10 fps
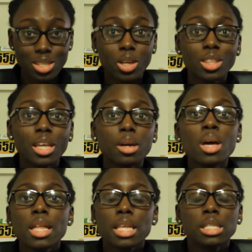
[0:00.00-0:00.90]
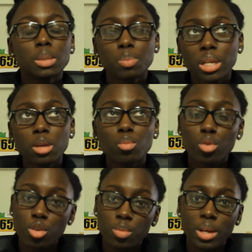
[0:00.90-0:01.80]
So there's been
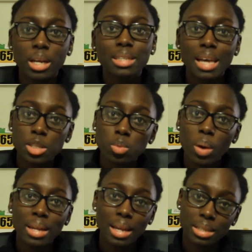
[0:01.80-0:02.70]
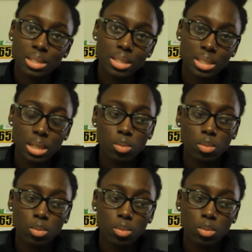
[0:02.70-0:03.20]
improvement, and that's what I like to see.